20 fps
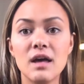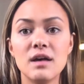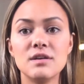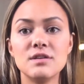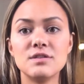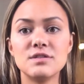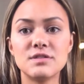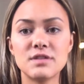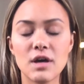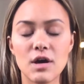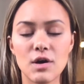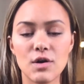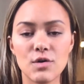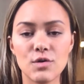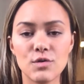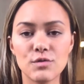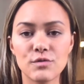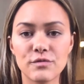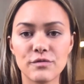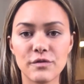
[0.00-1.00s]

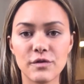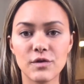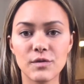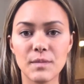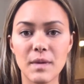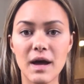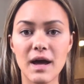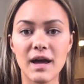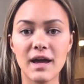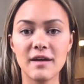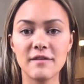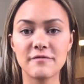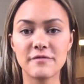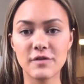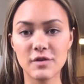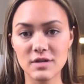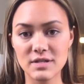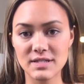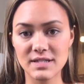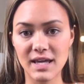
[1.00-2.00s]
So for my
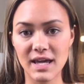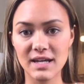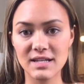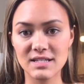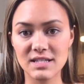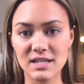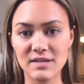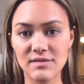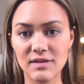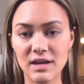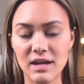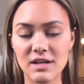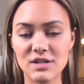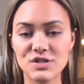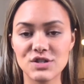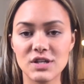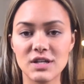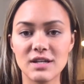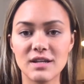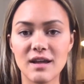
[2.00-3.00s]
first gait
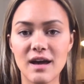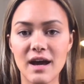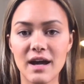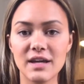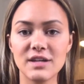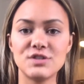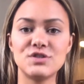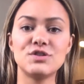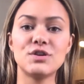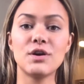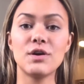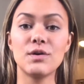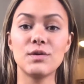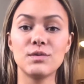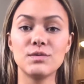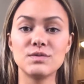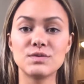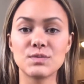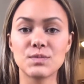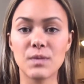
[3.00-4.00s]
deviation, I
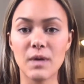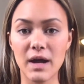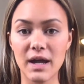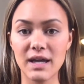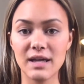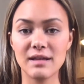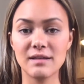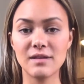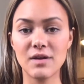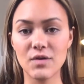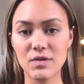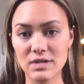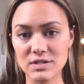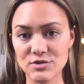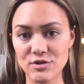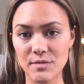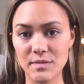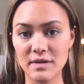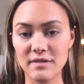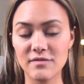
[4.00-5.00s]
chose right low
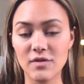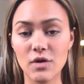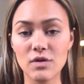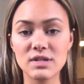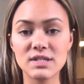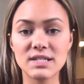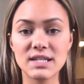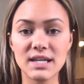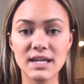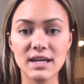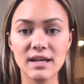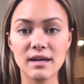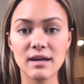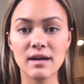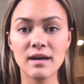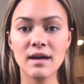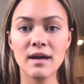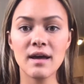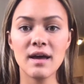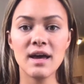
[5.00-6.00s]
extremity vaulting
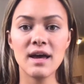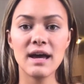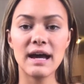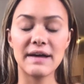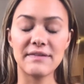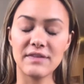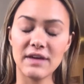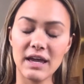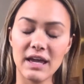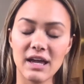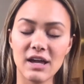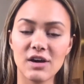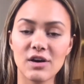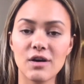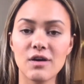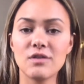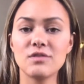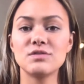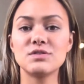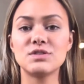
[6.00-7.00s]
at the
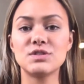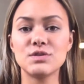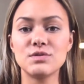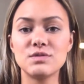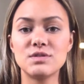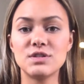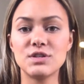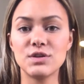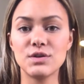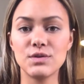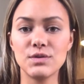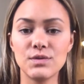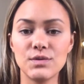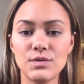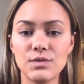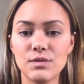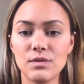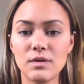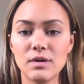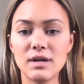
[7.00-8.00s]
ankle due
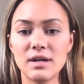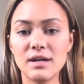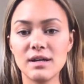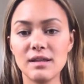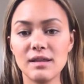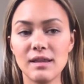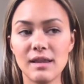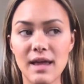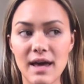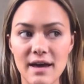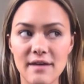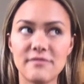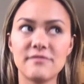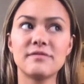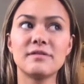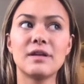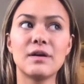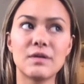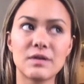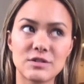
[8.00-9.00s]
to left
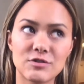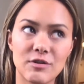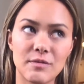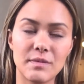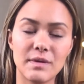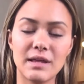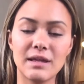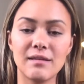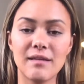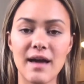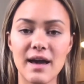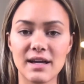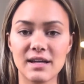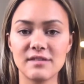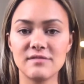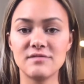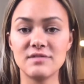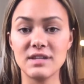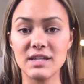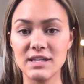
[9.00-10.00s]
low extremity lack
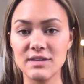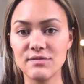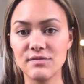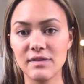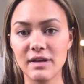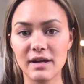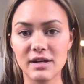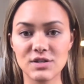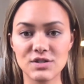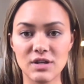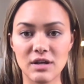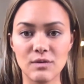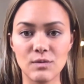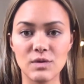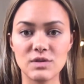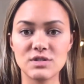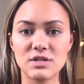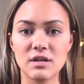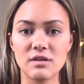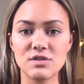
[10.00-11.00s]
of knee flexion,
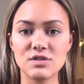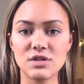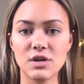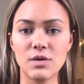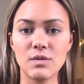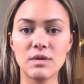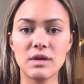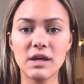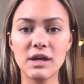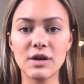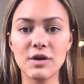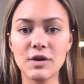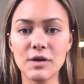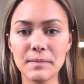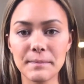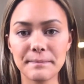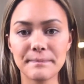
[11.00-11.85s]
which I'll show here.